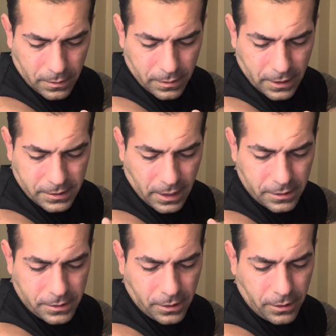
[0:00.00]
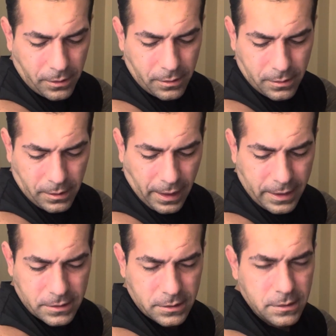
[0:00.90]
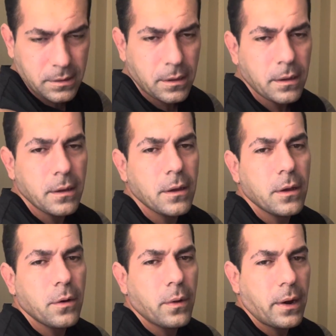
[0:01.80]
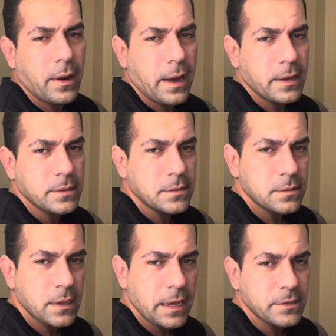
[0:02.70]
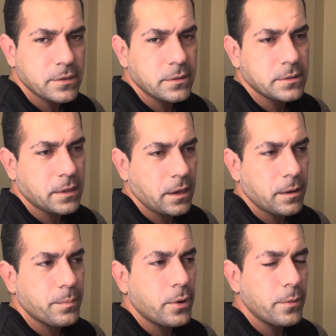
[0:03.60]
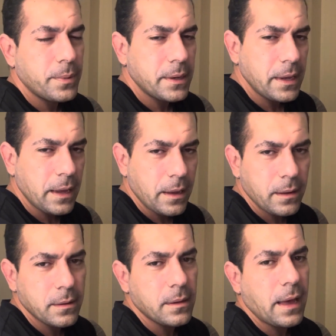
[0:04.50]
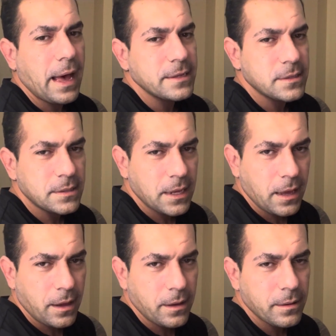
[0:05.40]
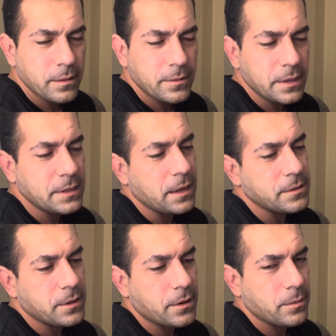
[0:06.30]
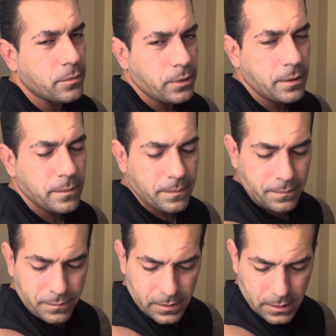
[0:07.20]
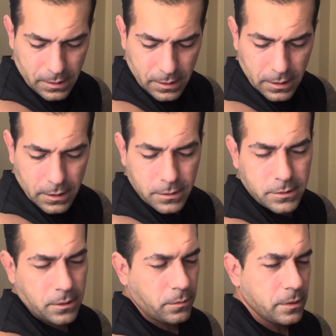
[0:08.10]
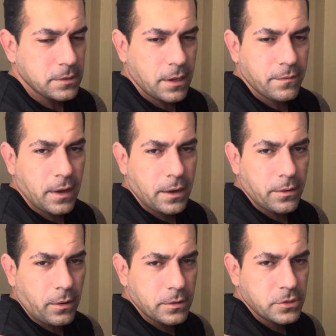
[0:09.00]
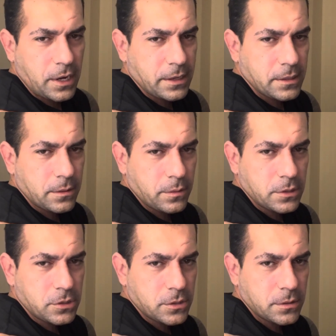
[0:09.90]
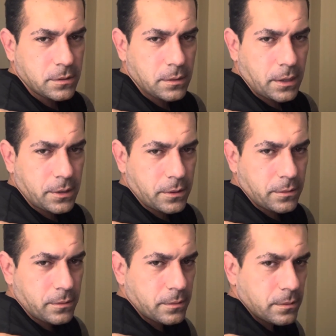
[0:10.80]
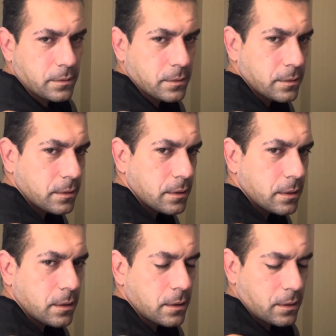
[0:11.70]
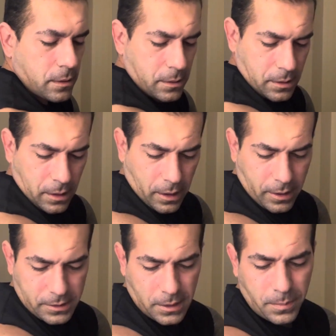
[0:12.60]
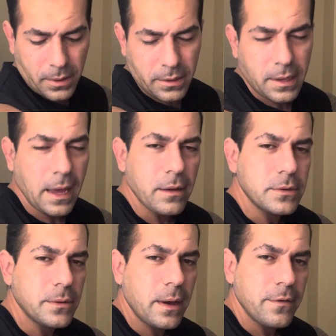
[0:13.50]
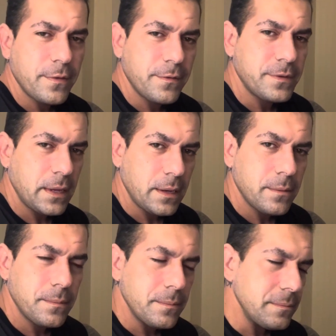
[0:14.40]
they tend to hurt less. Whereas esters like propionate, acetate, they tend to hurt more. So once I've got it all injected, which I do, I typically count to about 15,